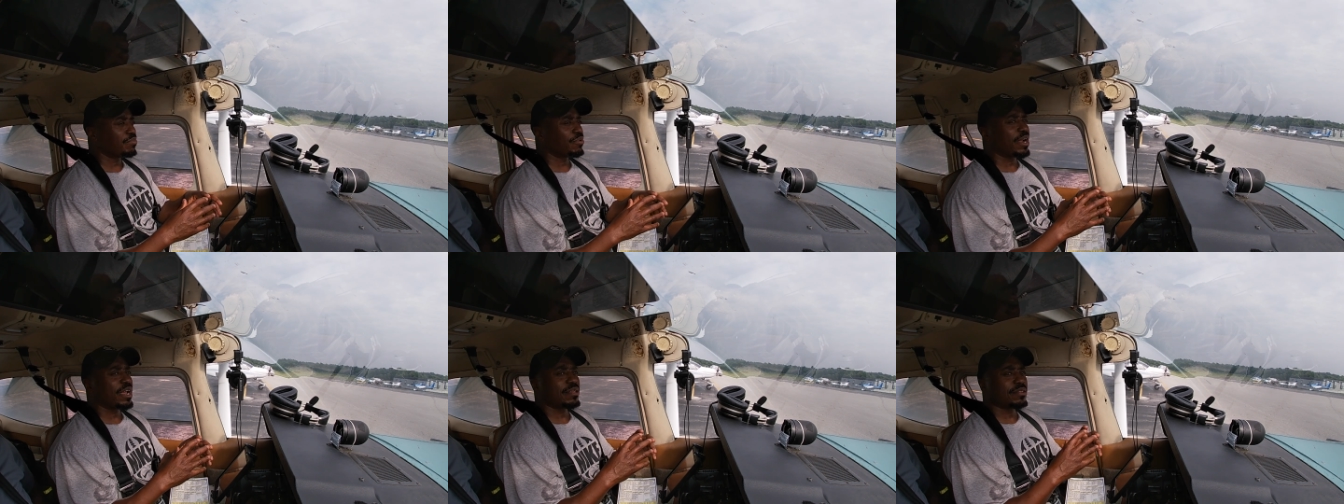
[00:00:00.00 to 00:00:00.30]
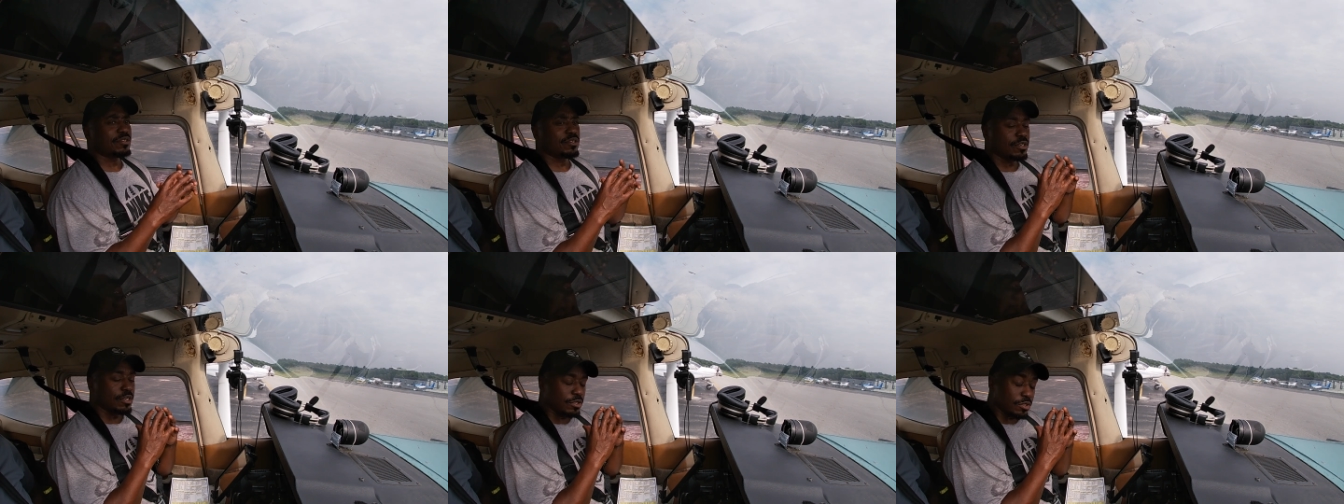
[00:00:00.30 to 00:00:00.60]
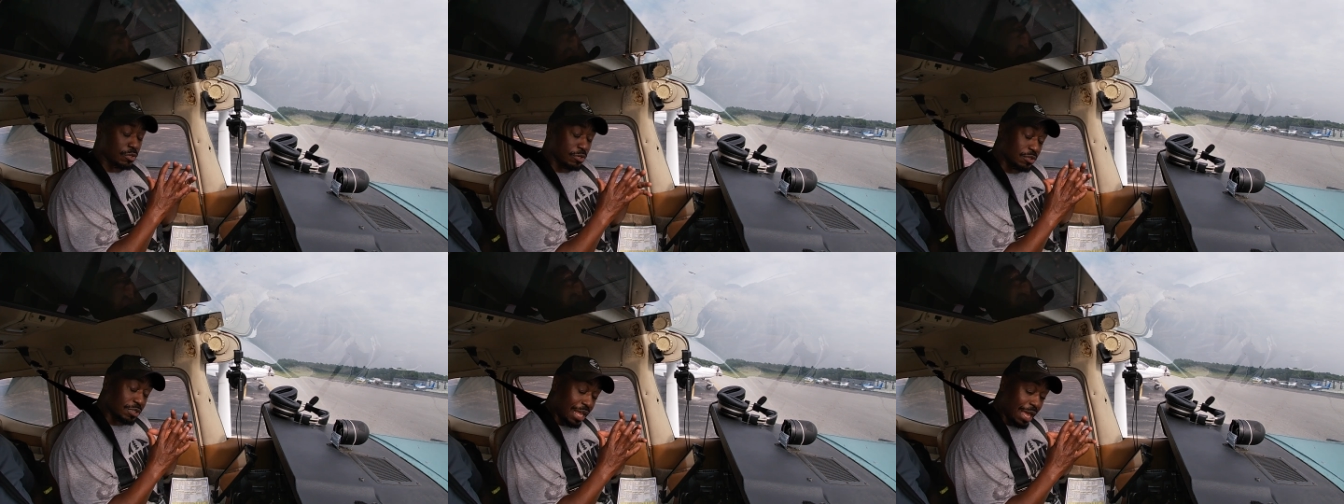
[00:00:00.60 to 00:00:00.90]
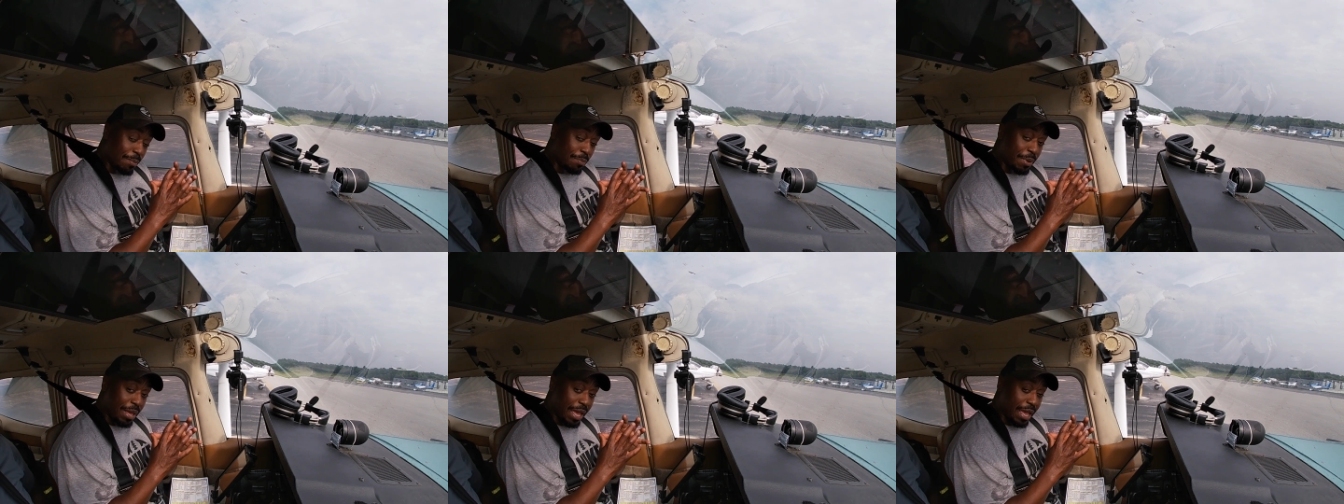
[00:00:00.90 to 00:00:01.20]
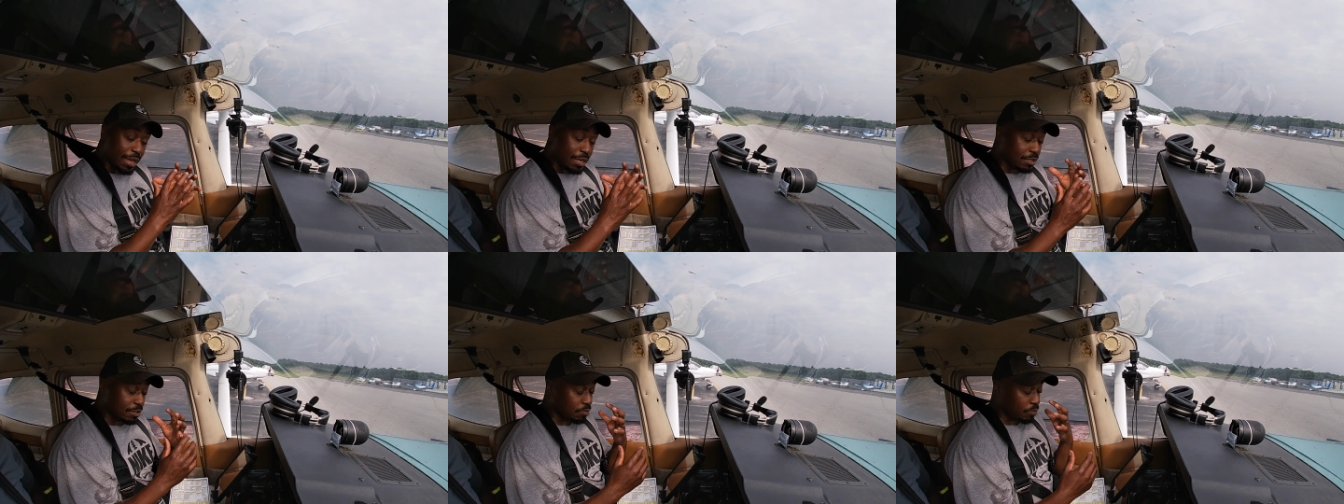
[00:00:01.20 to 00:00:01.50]
breath, you can use that
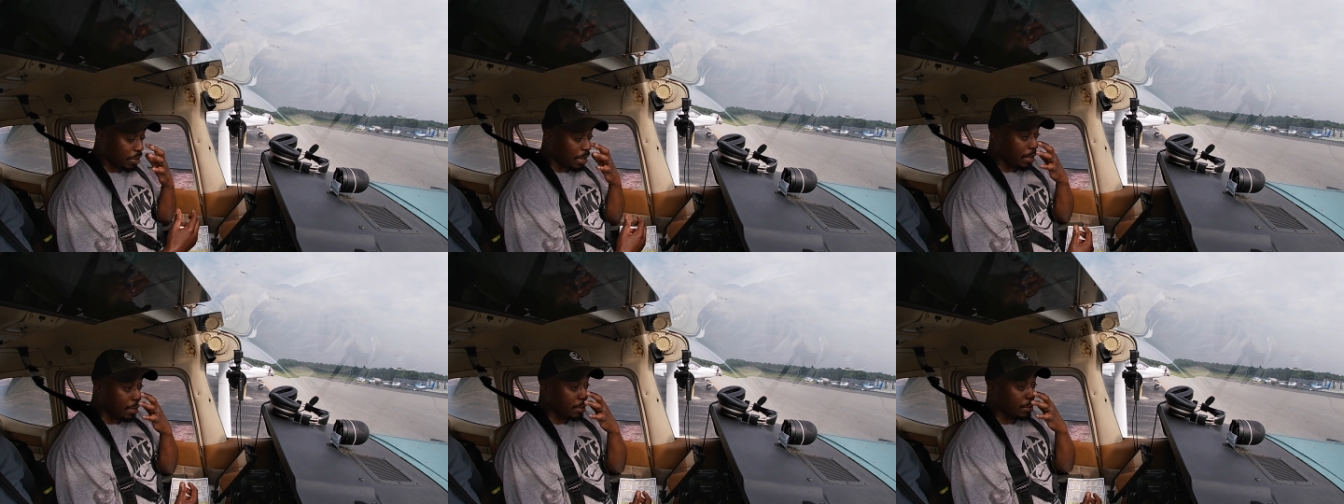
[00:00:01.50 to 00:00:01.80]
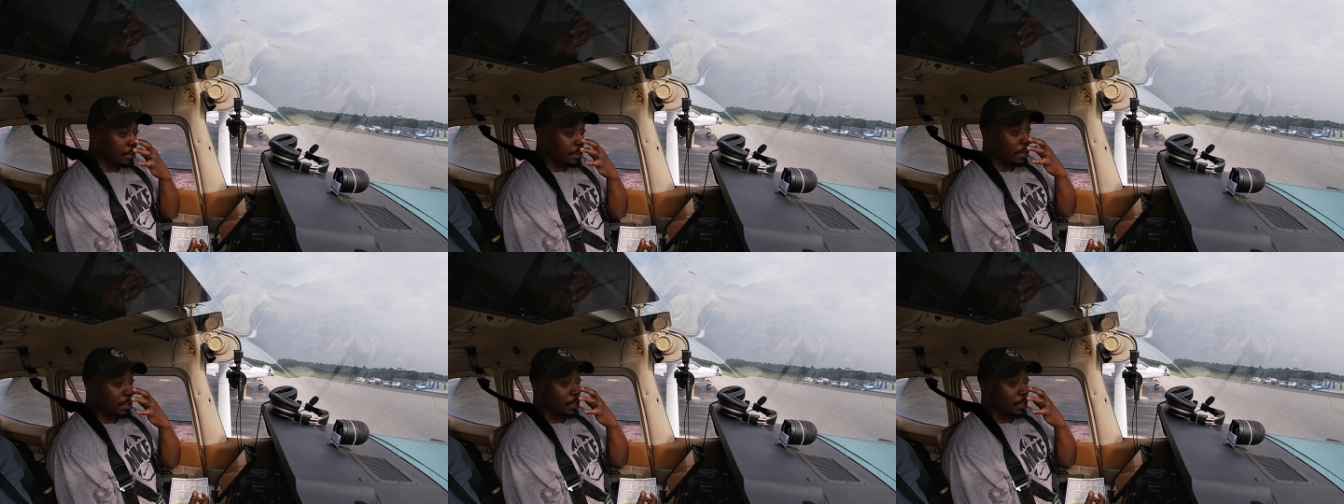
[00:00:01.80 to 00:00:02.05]
bag as well.